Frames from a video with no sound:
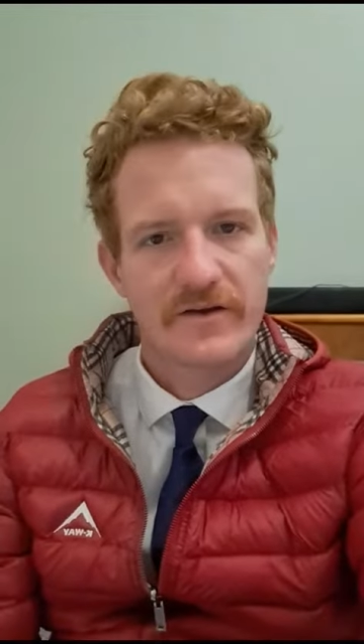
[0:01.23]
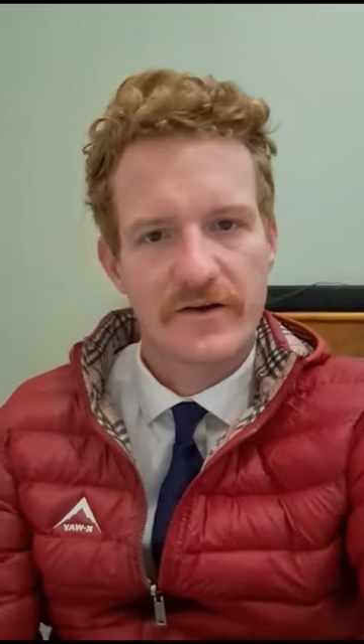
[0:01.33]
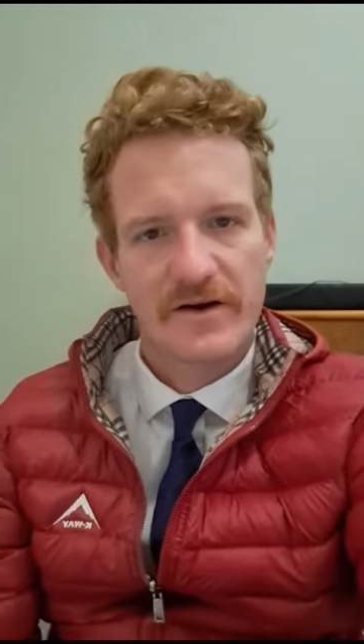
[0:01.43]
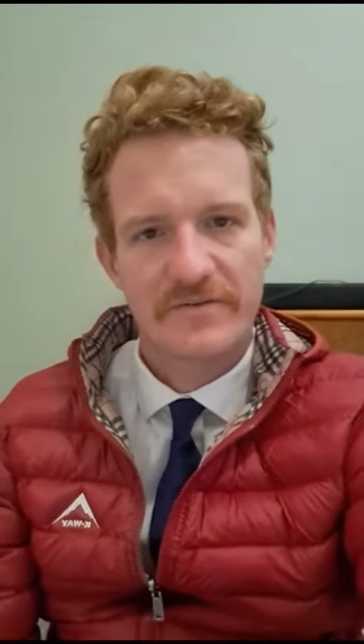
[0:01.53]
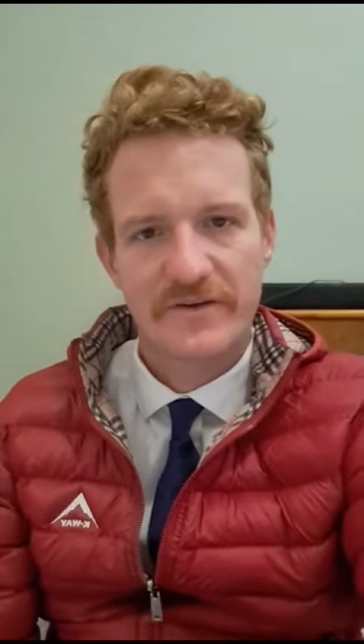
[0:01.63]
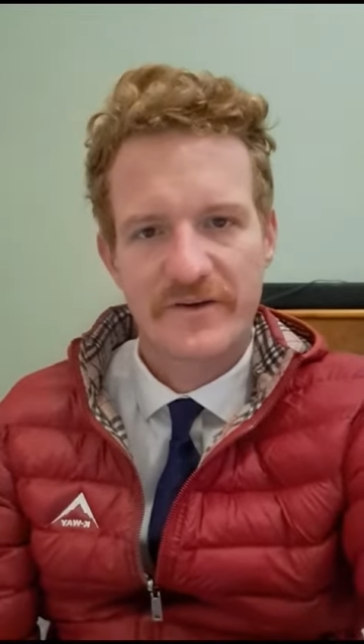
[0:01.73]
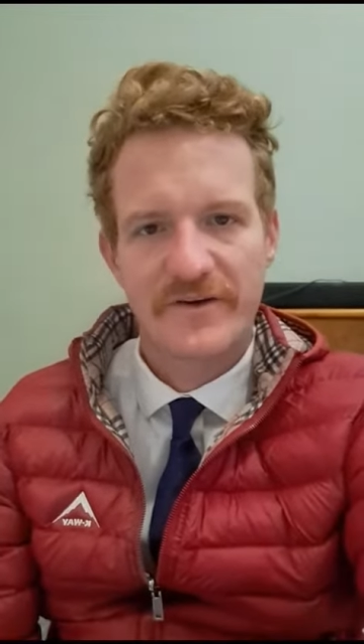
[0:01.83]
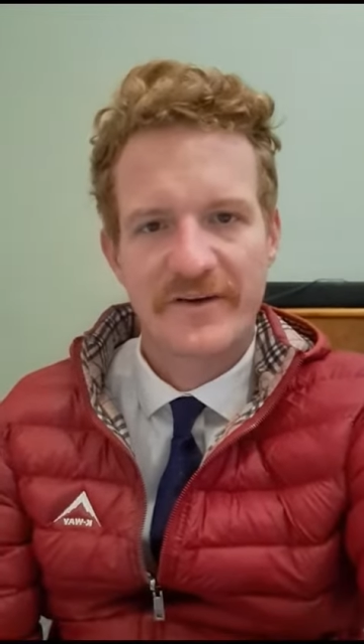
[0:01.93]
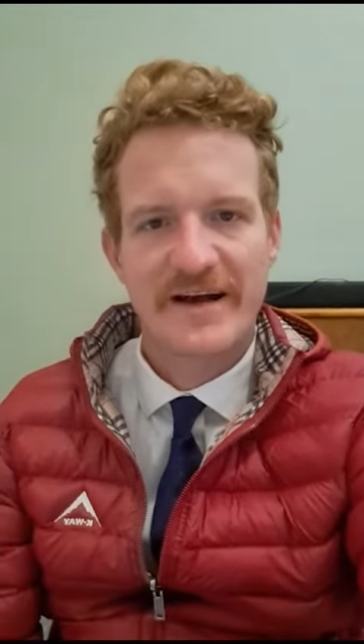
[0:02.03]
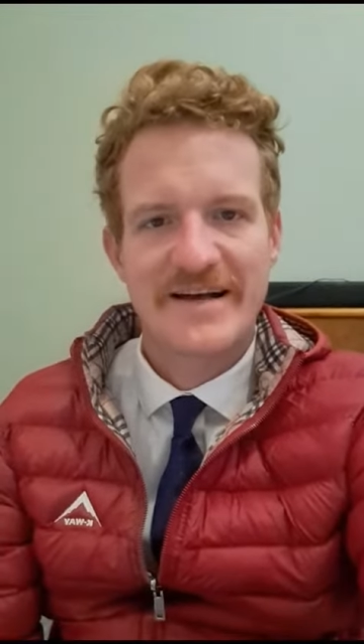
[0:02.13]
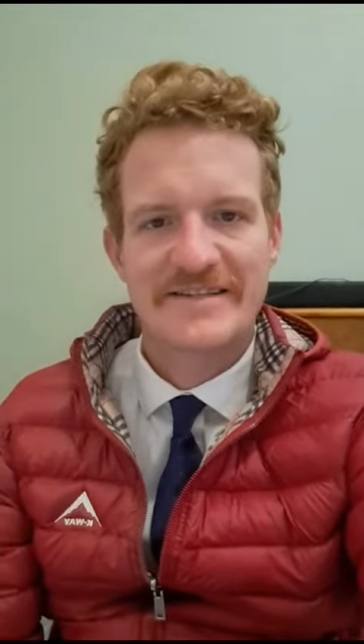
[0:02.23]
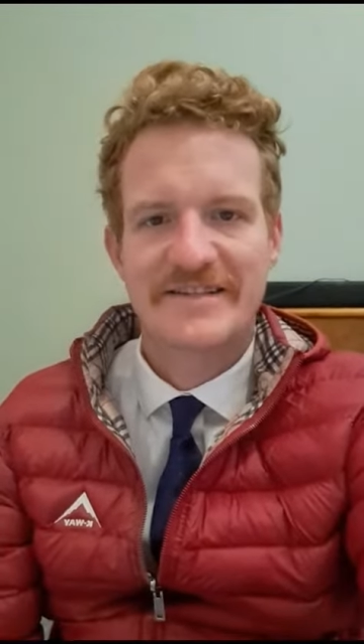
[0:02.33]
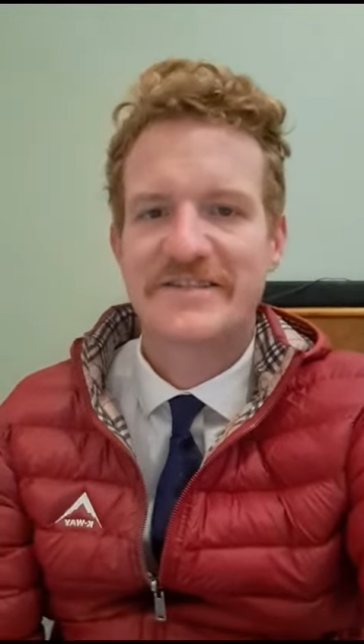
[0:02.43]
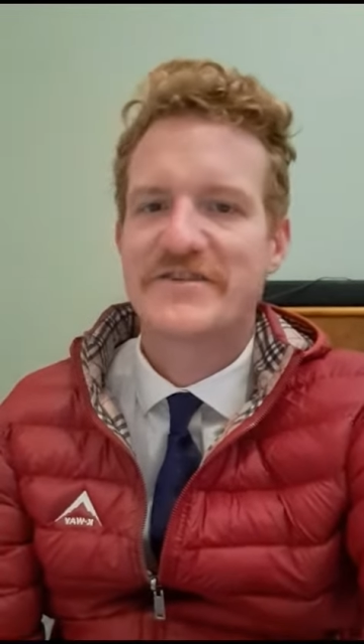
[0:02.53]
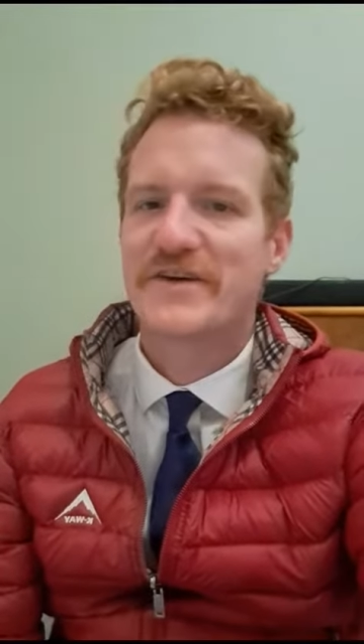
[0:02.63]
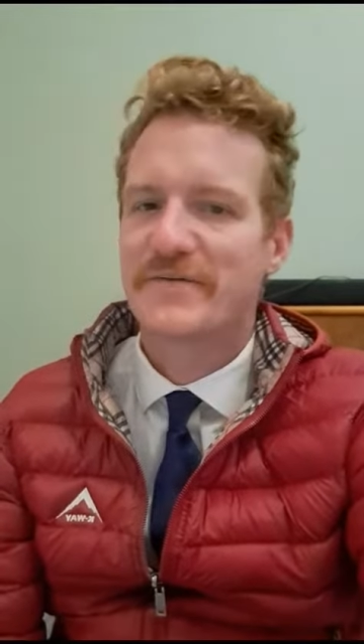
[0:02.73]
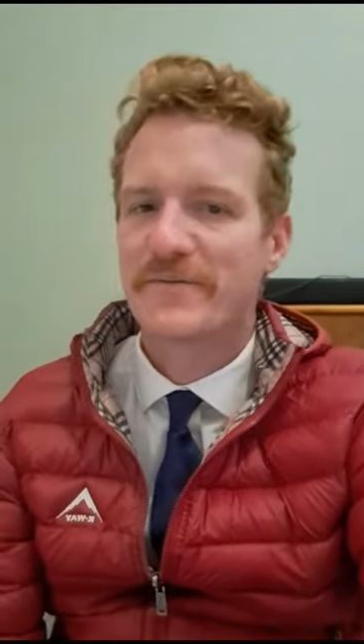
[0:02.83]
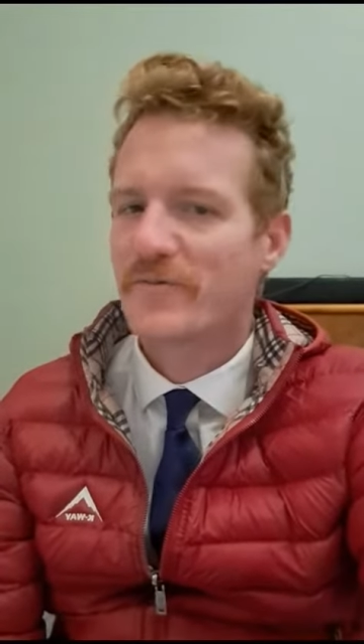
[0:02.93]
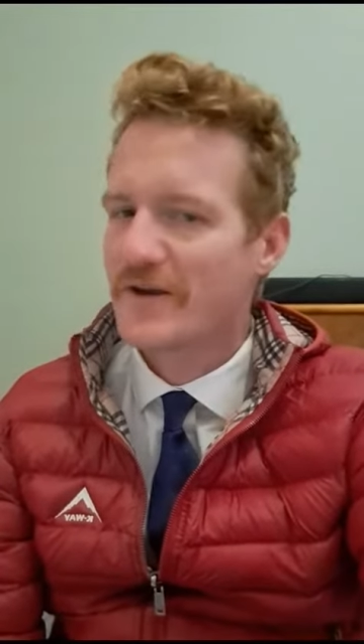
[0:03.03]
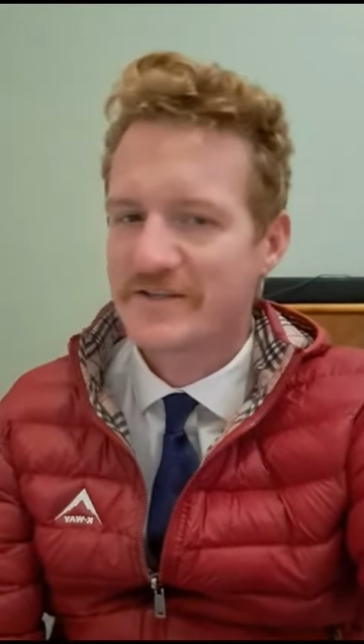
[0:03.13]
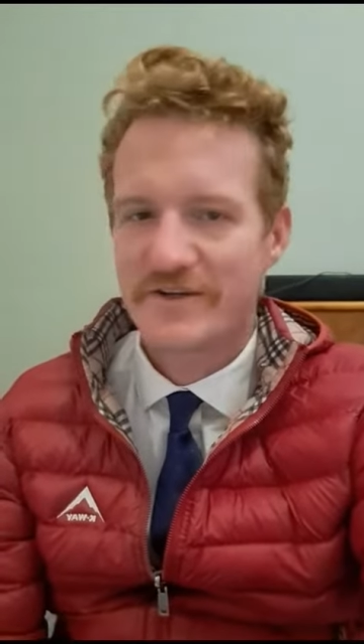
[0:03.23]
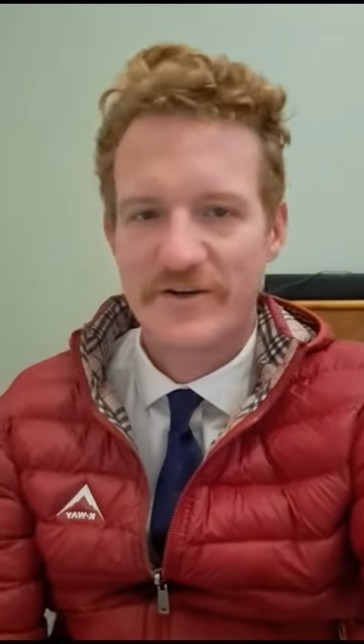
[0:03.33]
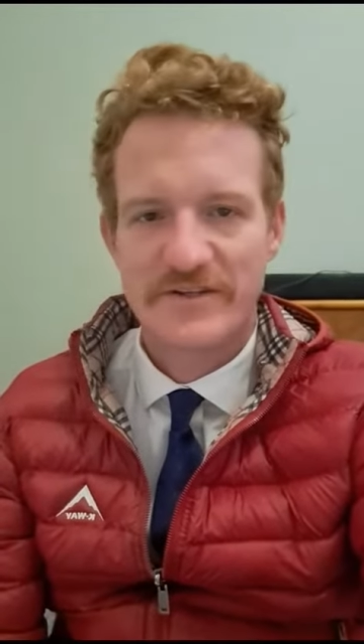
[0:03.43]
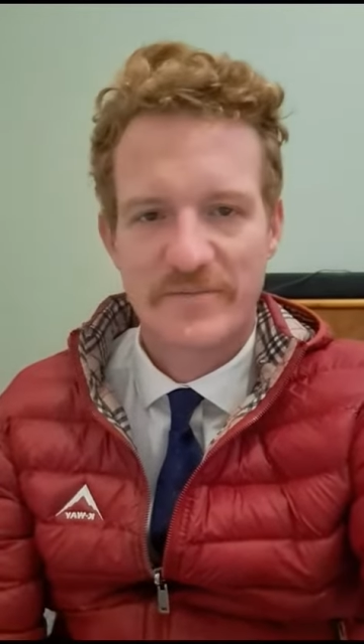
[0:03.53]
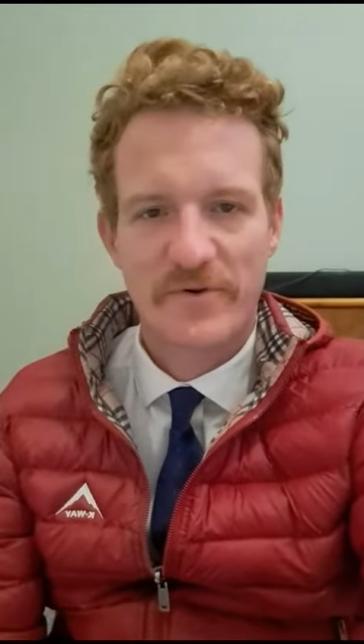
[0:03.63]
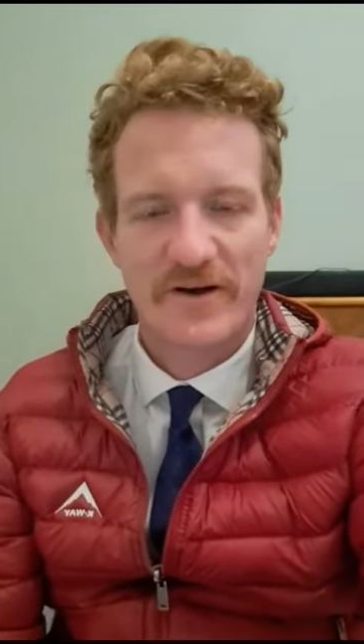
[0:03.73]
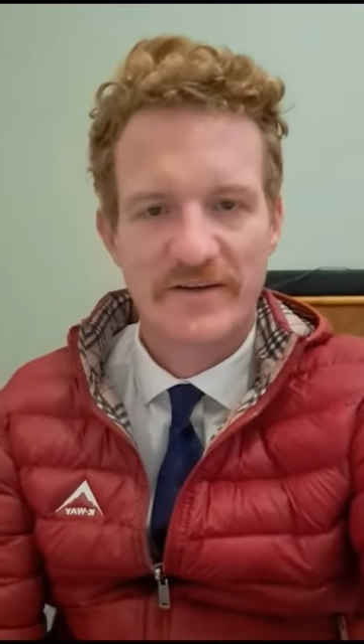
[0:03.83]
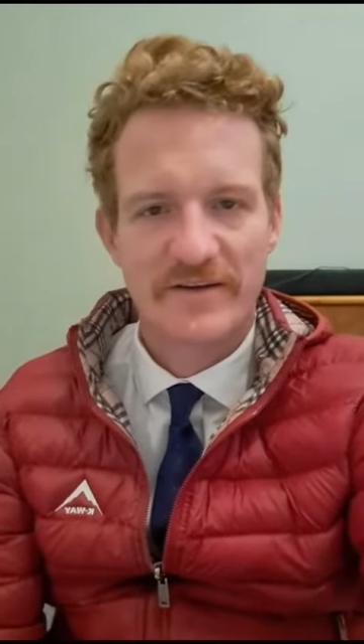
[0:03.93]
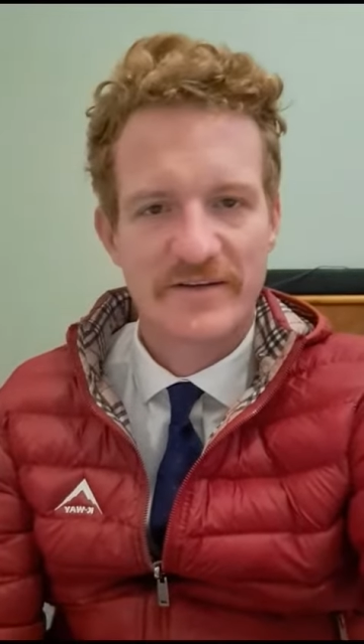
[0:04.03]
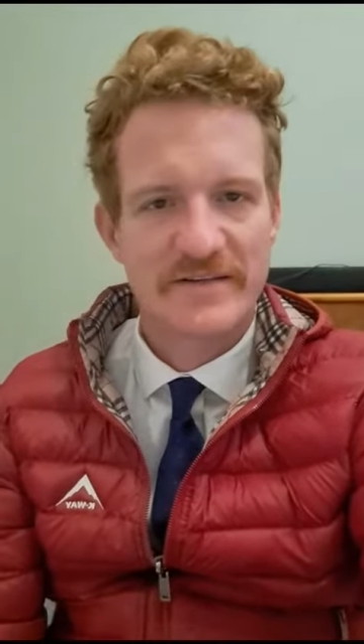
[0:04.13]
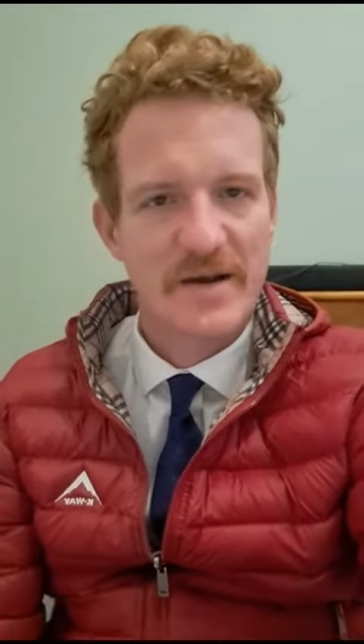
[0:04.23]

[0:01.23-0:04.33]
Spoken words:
Good afternoon, guys. It's Stuart from Quest Solution Partners,